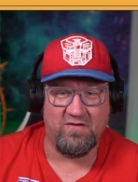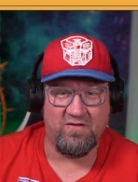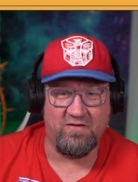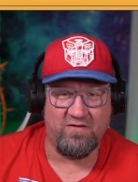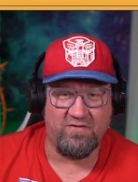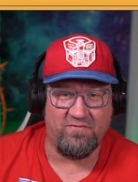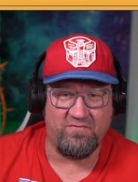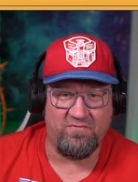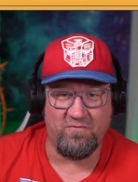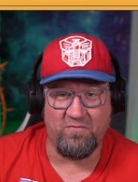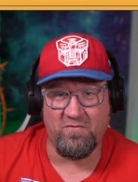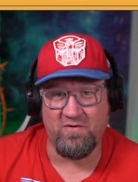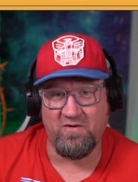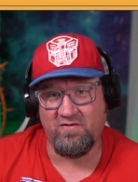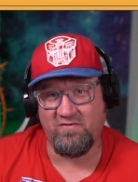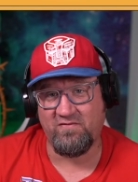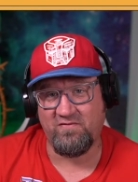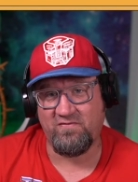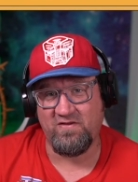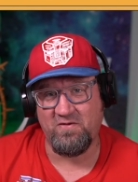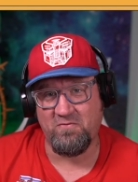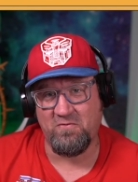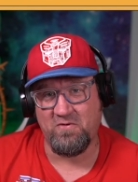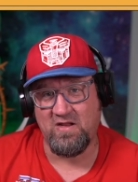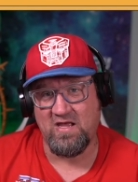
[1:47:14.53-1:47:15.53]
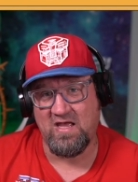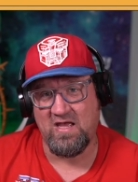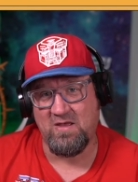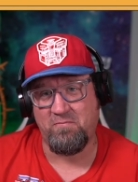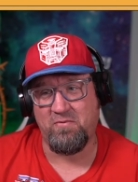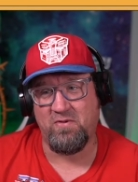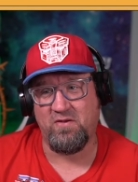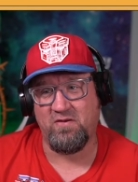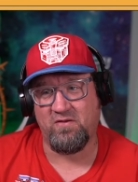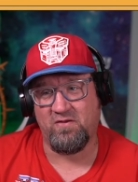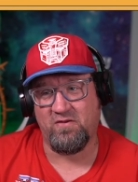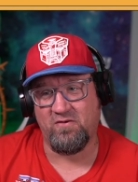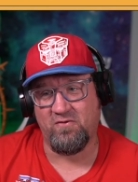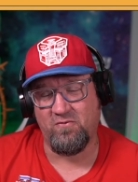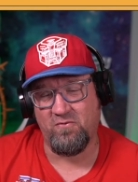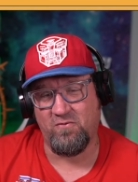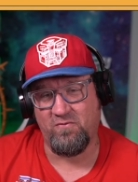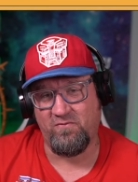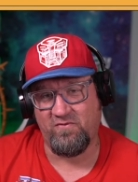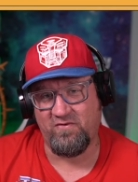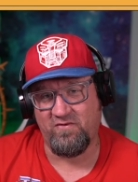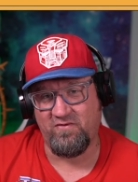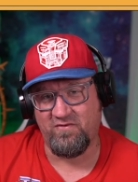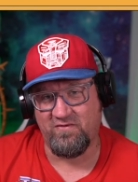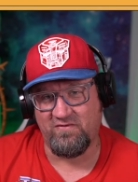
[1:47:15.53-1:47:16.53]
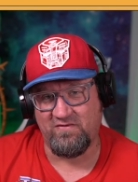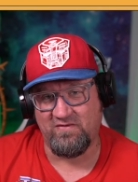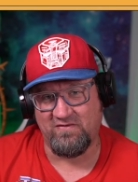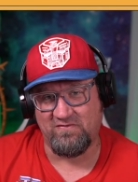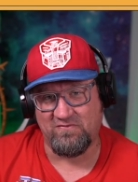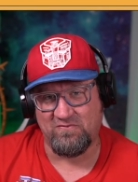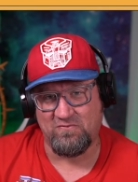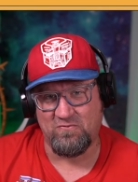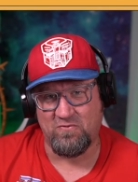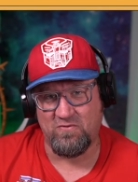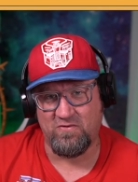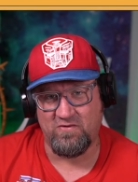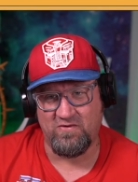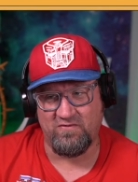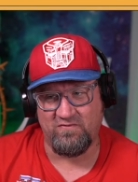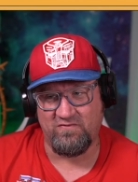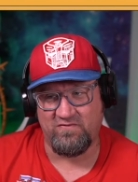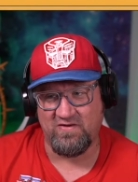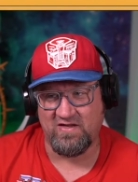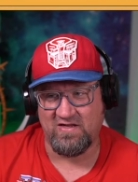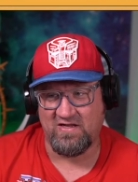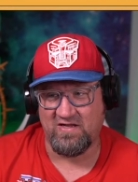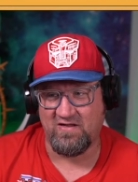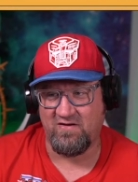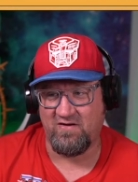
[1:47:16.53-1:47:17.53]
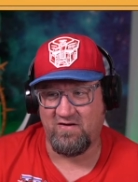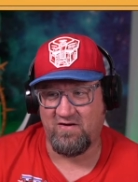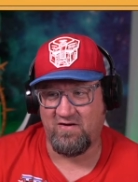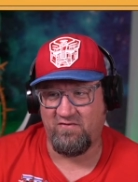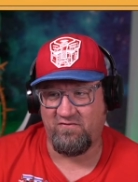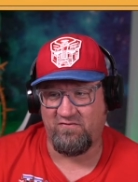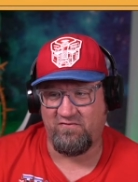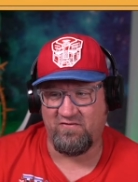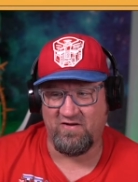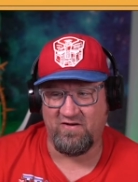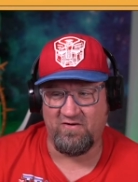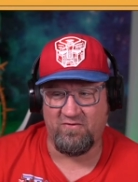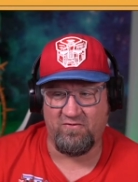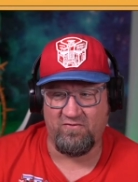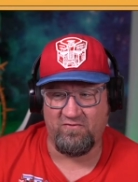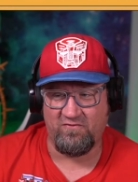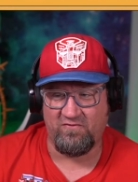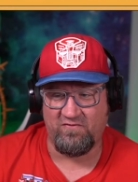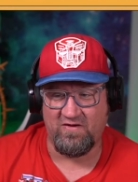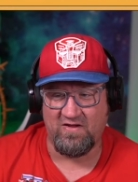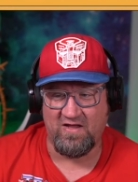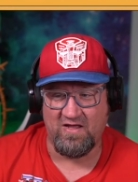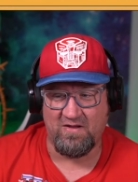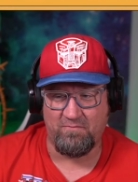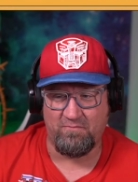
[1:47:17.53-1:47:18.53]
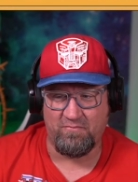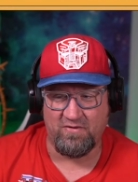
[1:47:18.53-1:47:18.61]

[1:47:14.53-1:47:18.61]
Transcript: If you want to see what happened, go over to the Discord and check in our general chat,